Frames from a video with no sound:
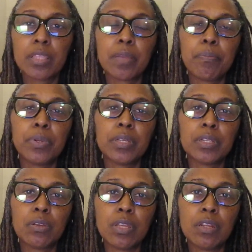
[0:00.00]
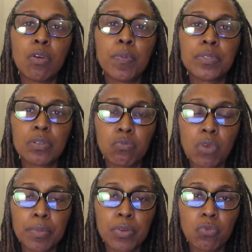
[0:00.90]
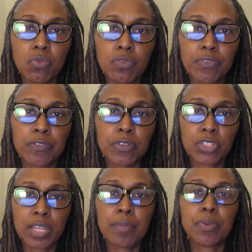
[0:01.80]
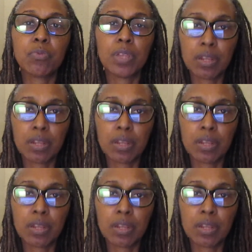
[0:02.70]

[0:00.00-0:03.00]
the blood the, it opens a woman womb for the first time and,